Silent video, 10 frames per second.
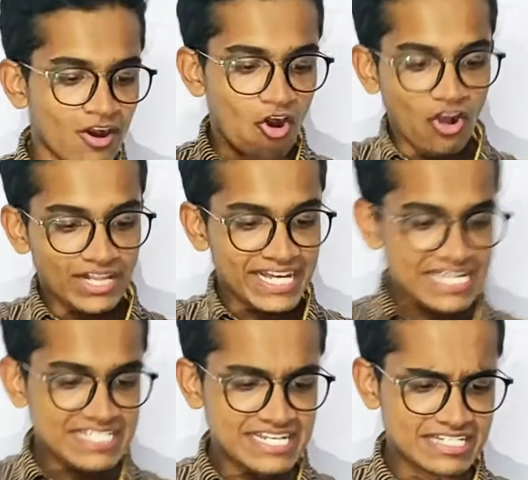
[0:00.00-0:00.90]
All the
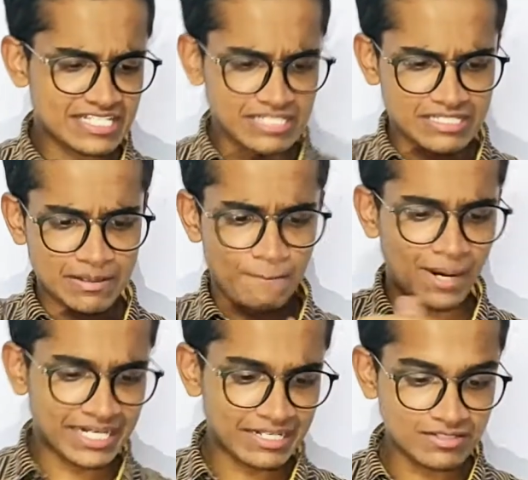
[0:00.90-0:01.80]
edges,
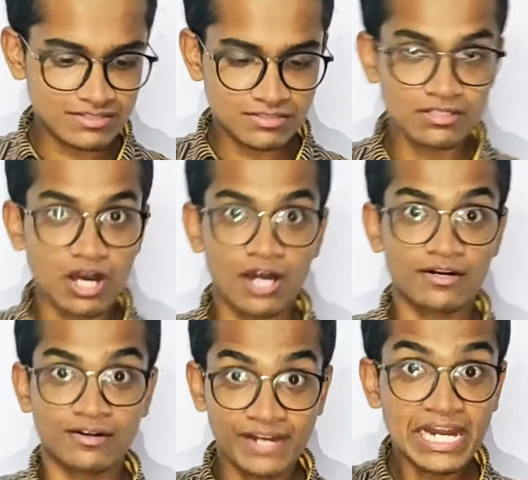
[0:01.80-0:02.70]
buttons are
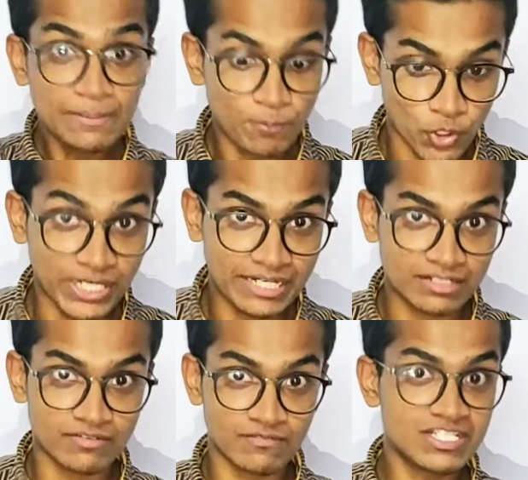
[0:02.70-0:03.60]
really
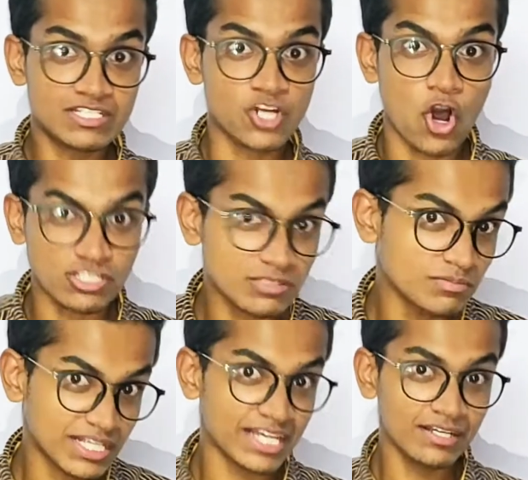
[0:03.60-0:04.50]
protected, which is an
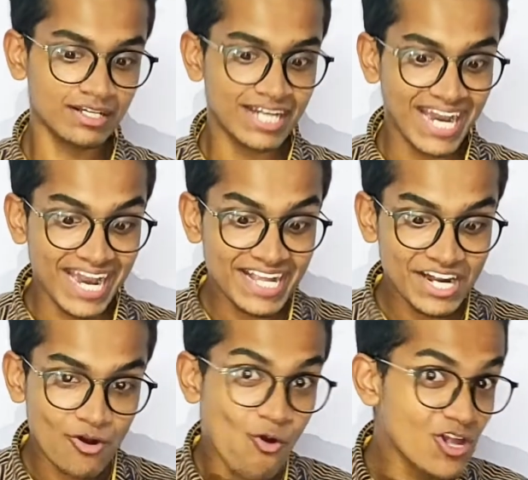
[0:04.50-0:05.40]
awesome thing, and
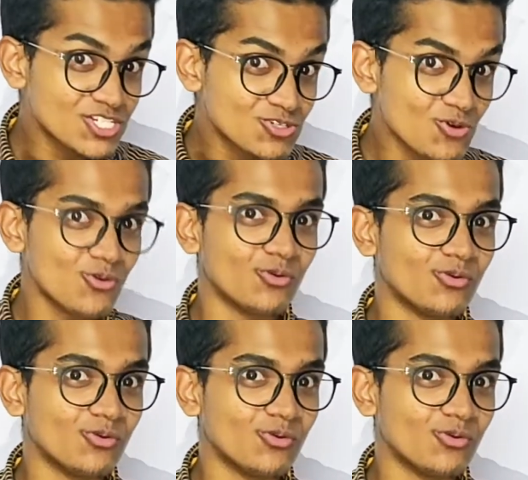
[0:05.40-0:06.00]
there are holes too.